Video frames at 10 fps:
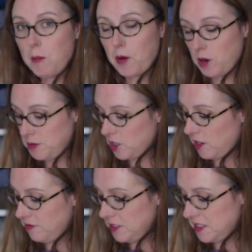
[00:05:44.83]
arm
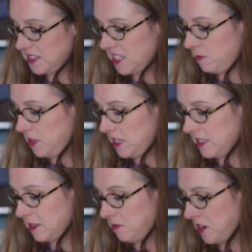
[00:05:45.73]
circumference is going to be
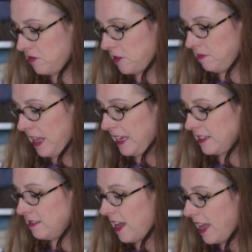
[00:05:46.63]
somewhere from like
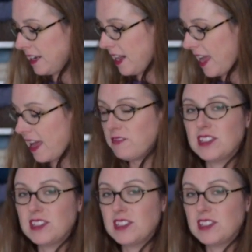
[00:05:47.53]
9.5